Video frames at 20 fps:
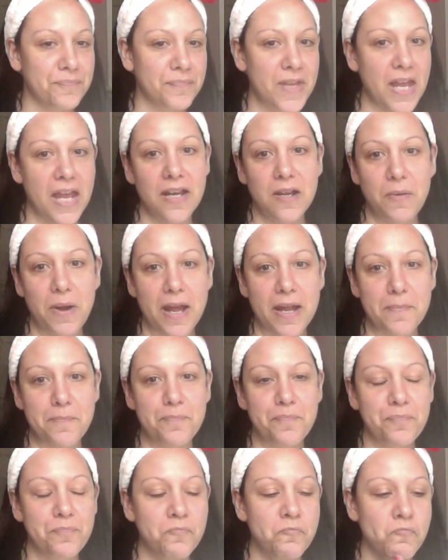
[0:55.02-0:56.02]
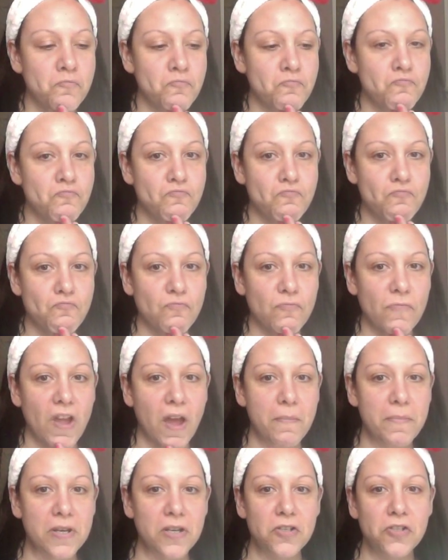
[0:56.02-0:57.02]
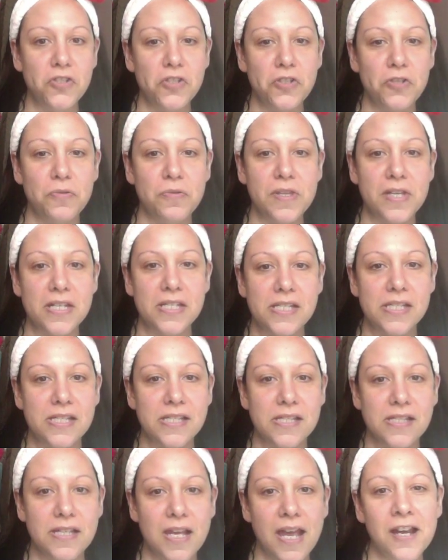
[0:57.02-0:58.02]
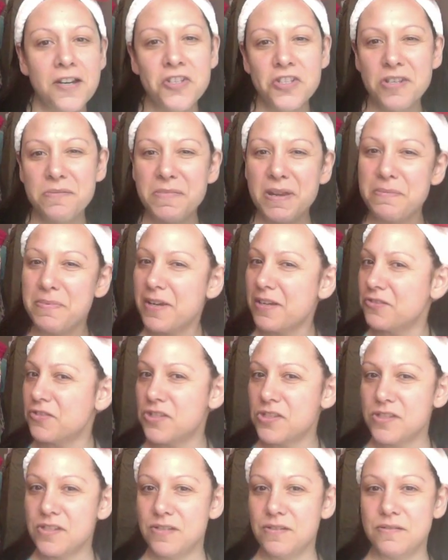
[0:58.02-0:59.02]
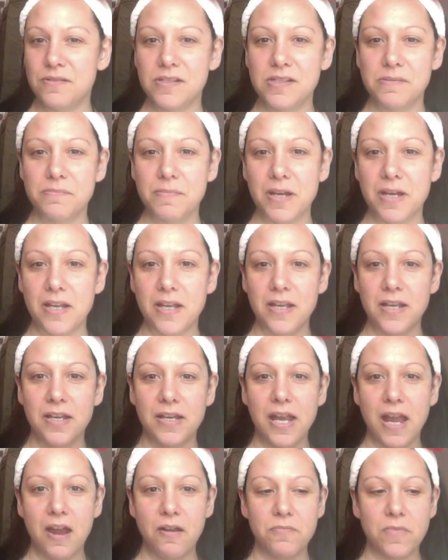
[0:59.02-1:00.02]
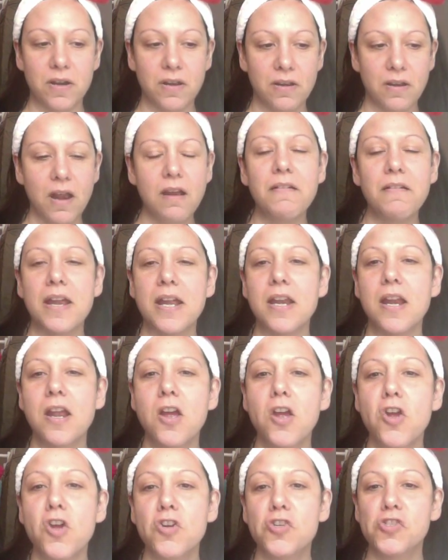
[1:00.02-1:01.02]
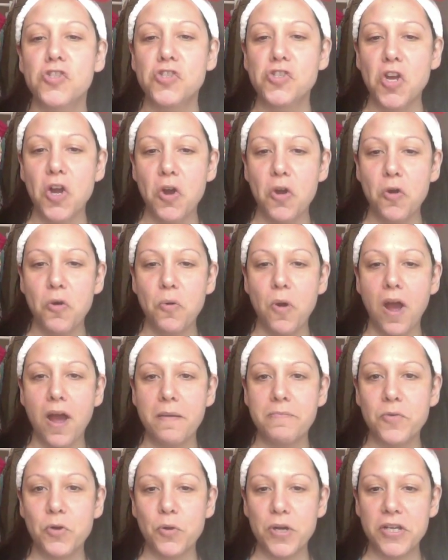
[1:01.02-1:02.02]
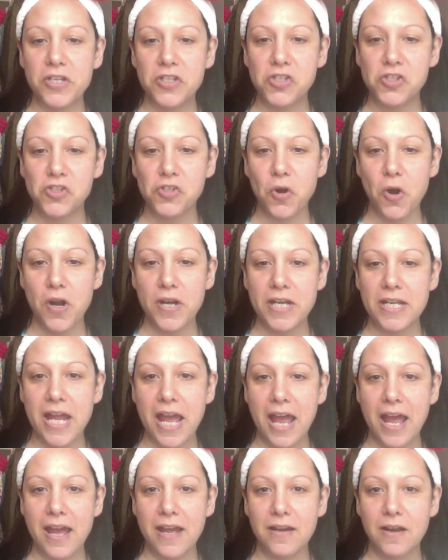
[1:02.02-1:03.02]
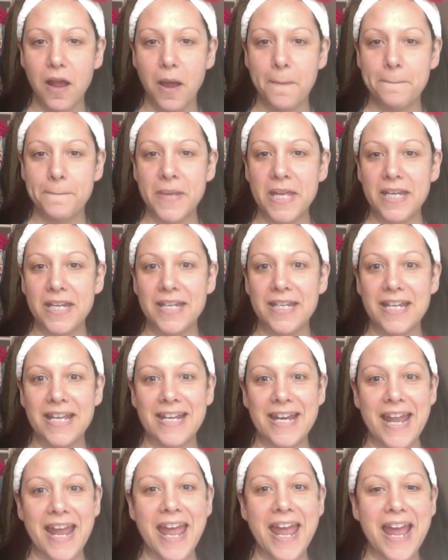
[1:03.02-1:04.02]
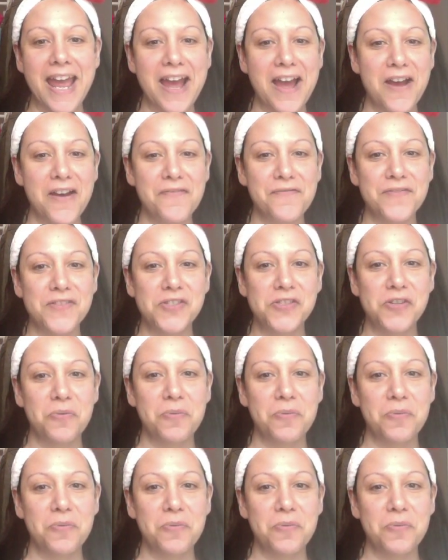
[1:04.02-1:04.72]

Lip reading: anyway, I'm going to do this. Actually, maybe I'll just use my camera. All right. So I'm going to start it at 1.5 minutes. So